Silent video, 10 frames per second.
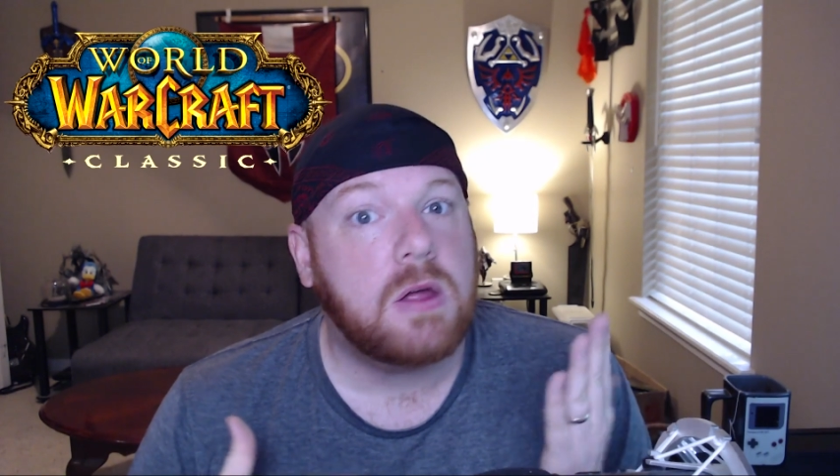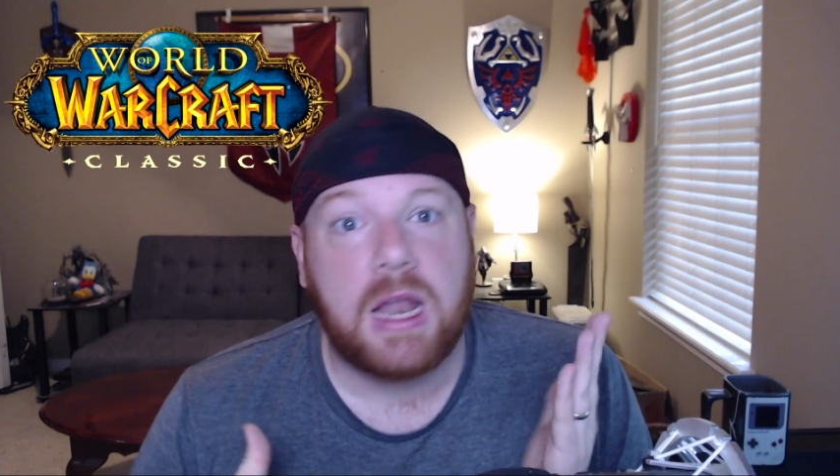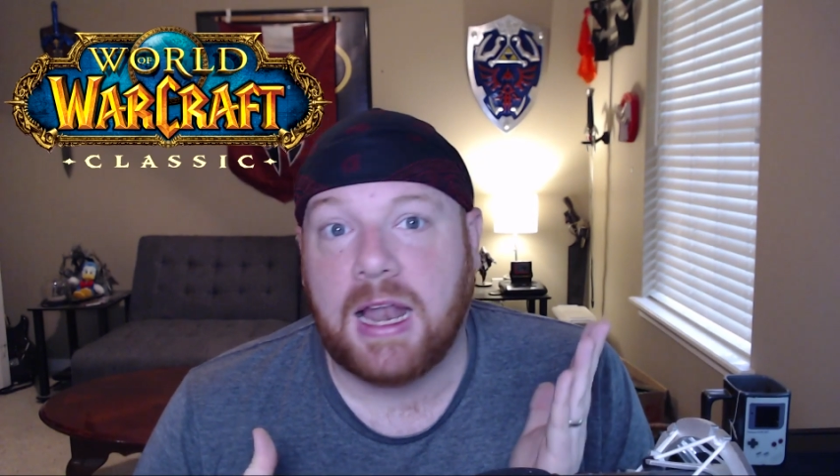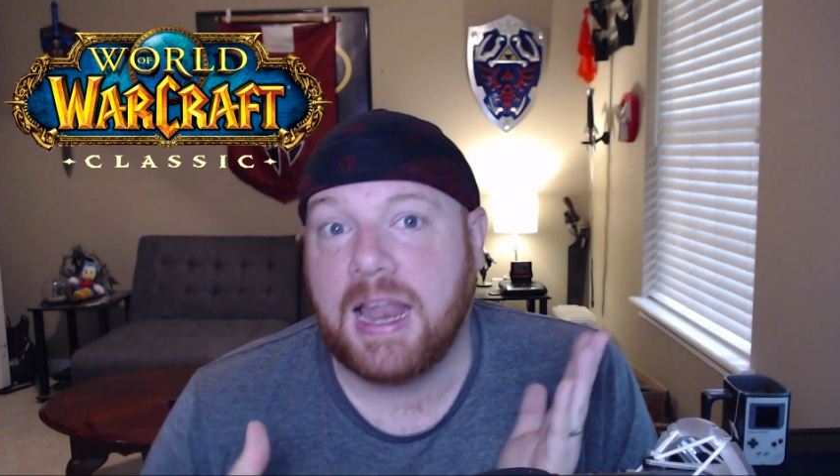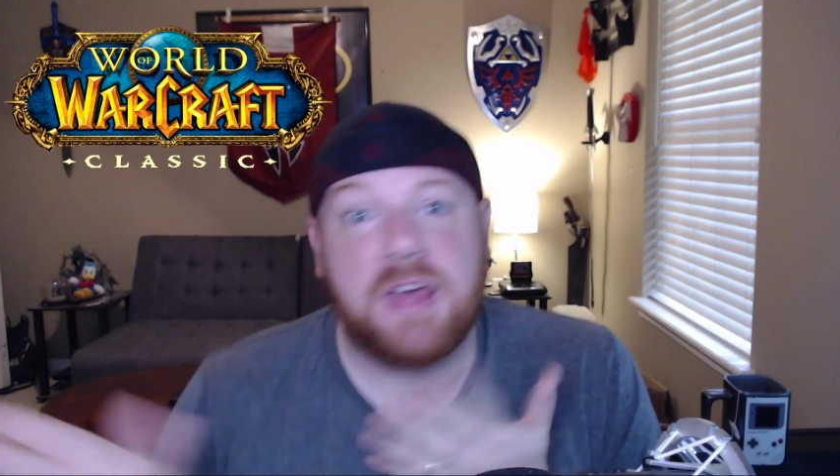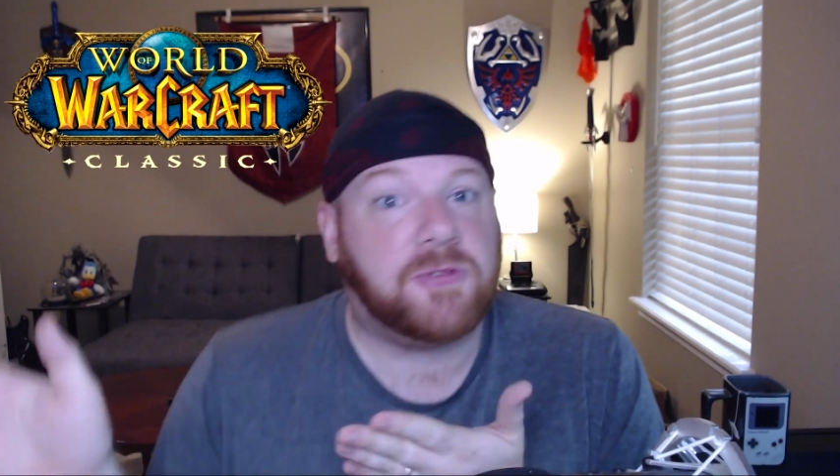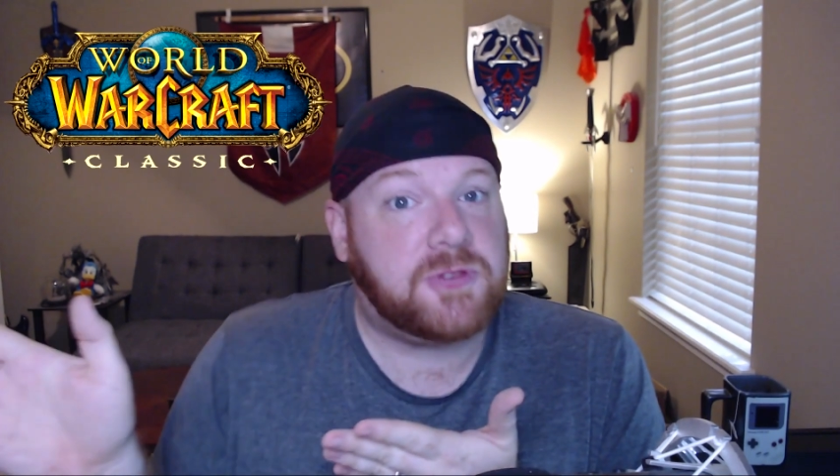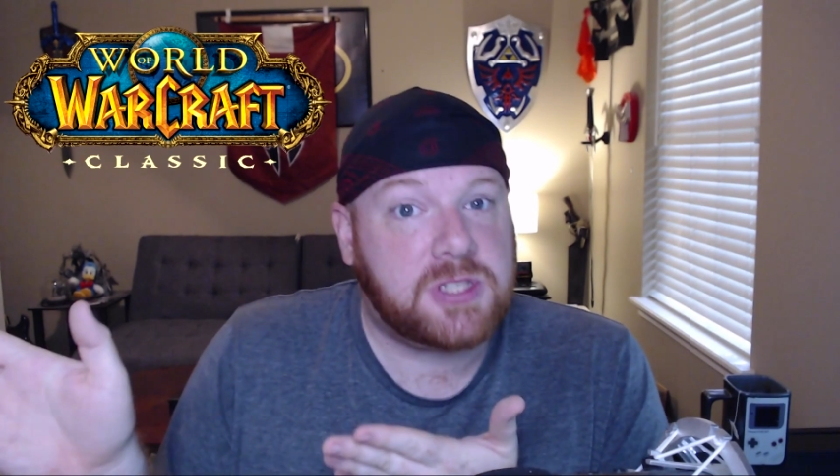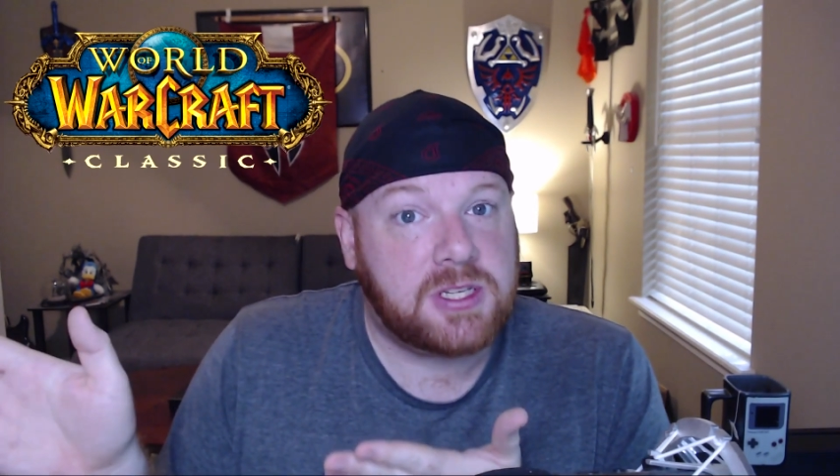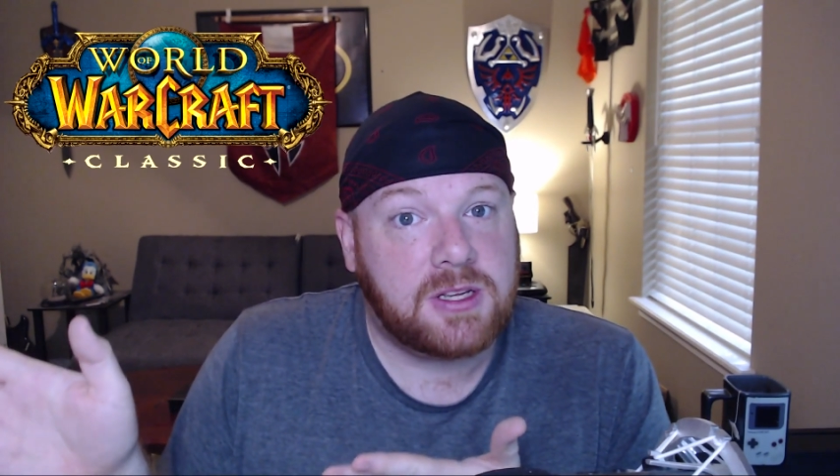
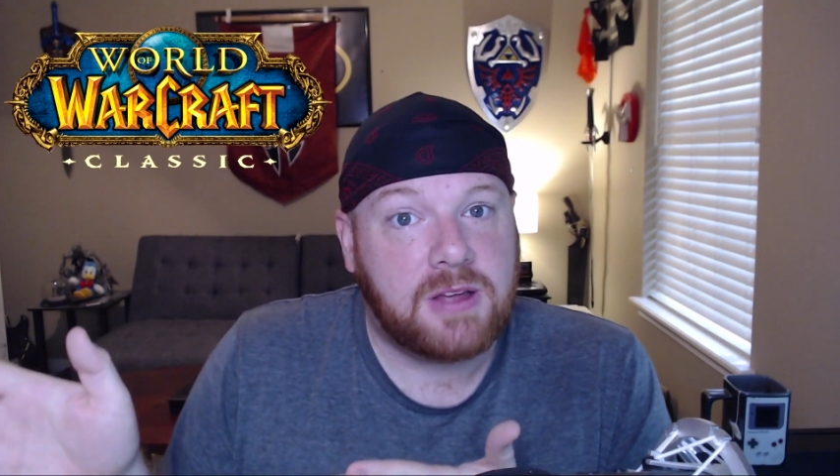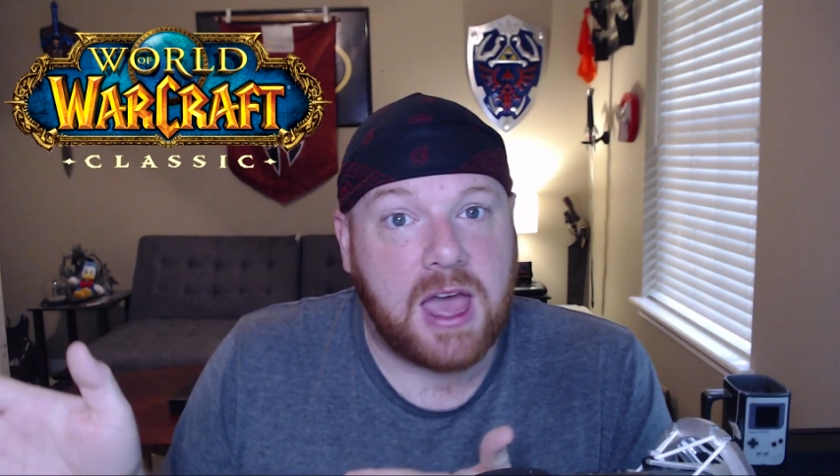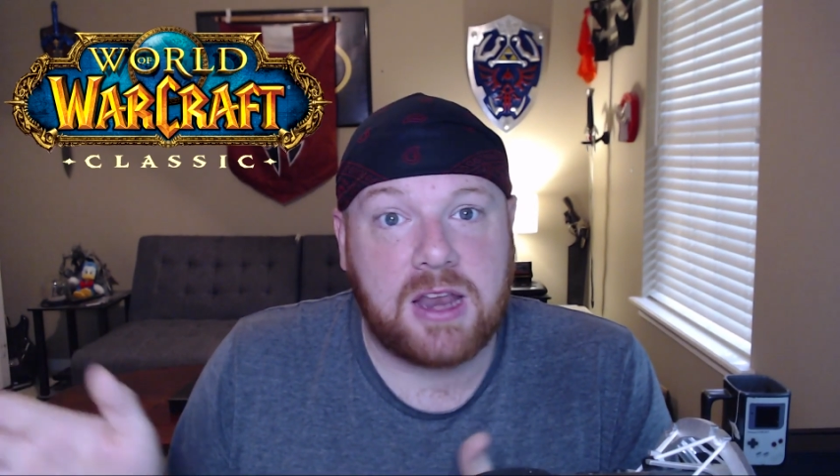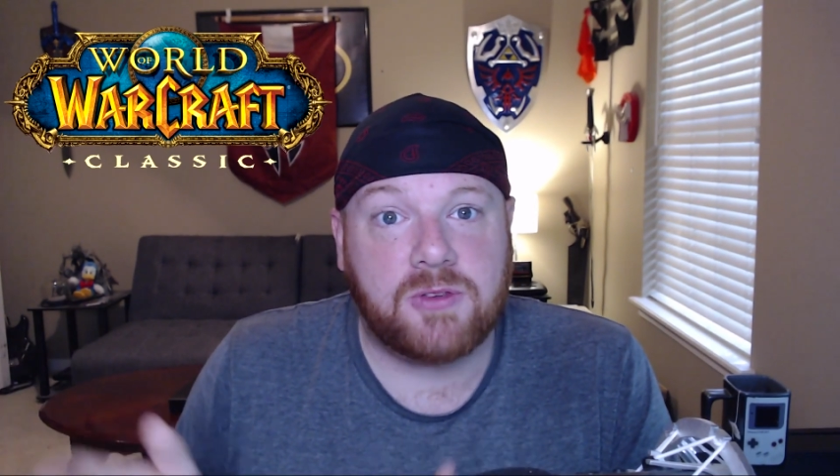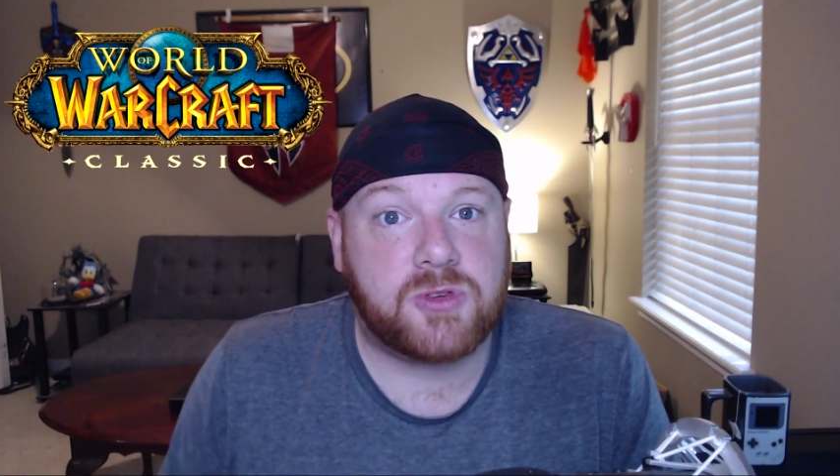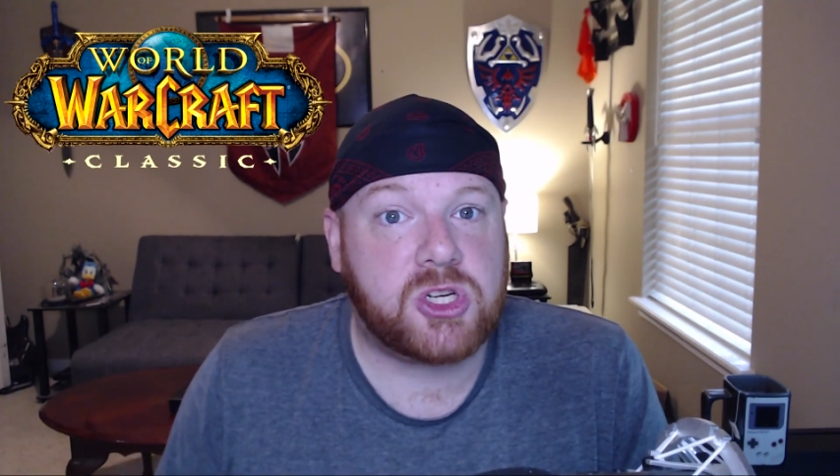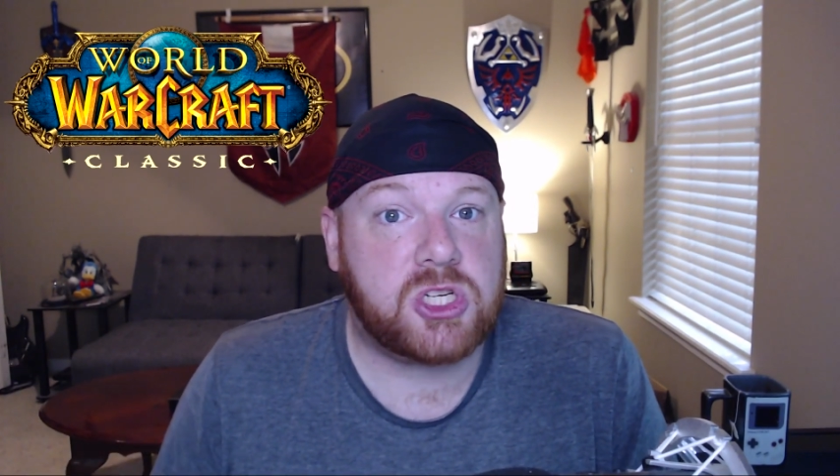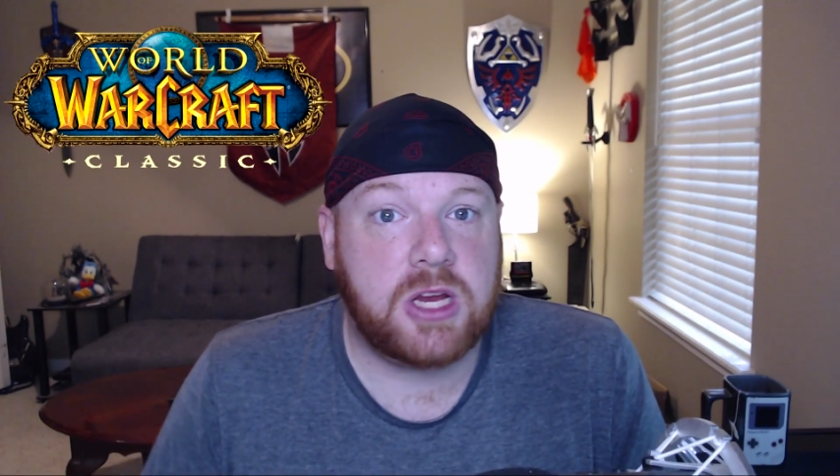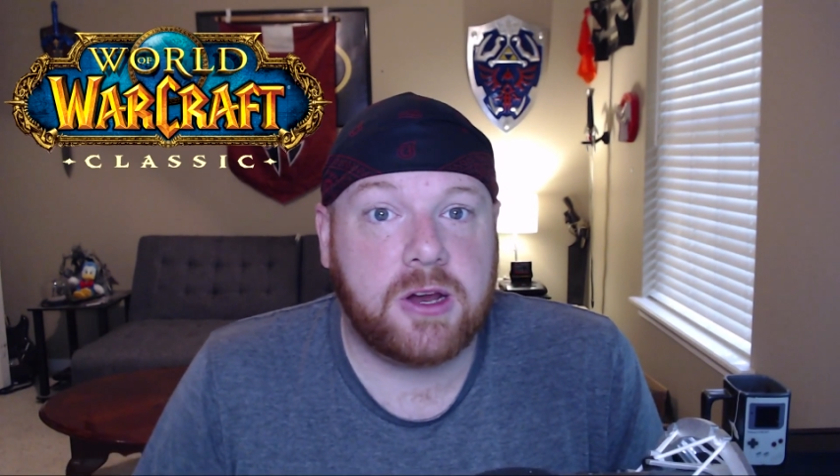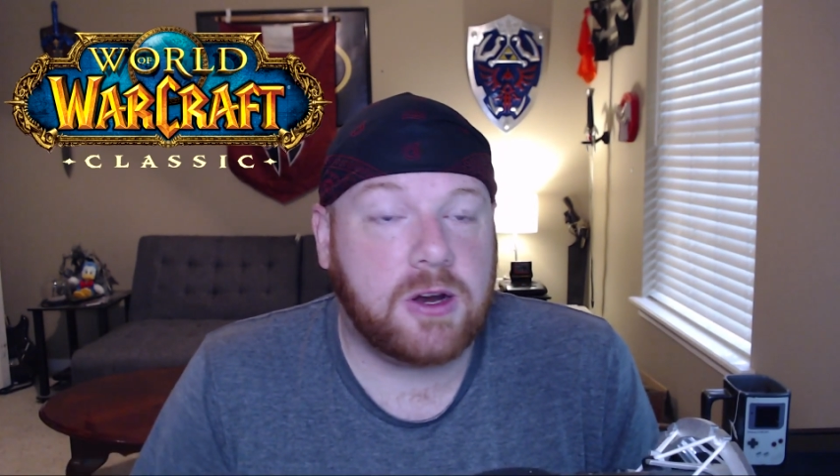left out of
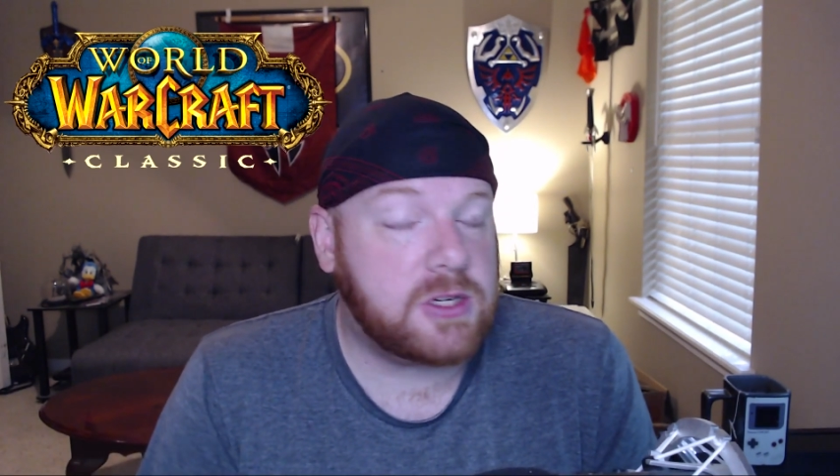sheer